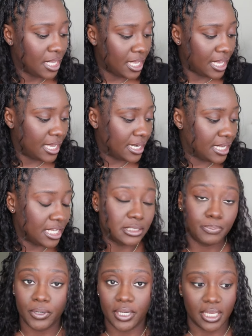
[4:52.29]
And
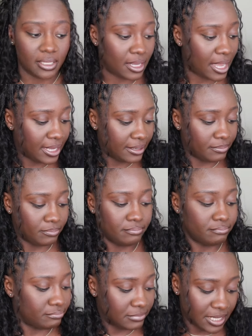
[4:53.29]
it's pretty. I
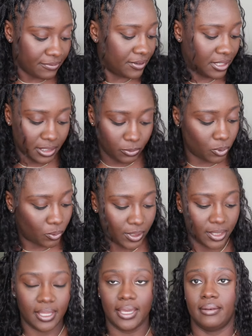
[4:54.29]
definitely will
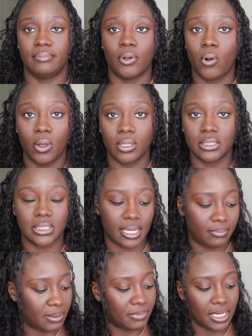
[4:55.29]
wear that all the
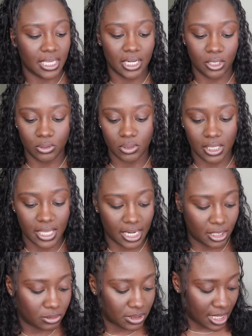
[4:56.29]
time. I'm gonna get a, a
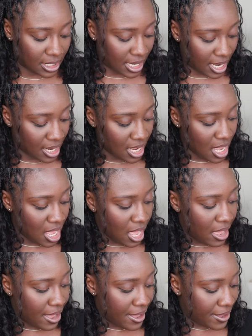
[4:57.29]
lot of use out of that.
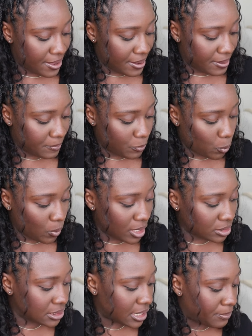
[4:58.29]
Um, what
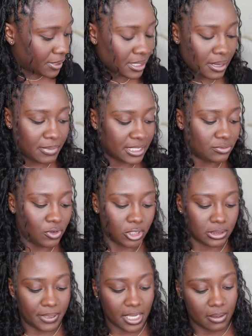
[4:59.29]
else did I pick up as far
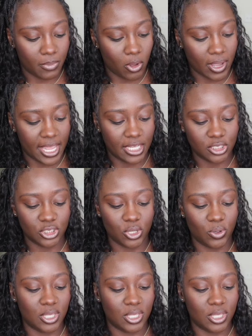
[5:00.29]
as makeup? Okay, so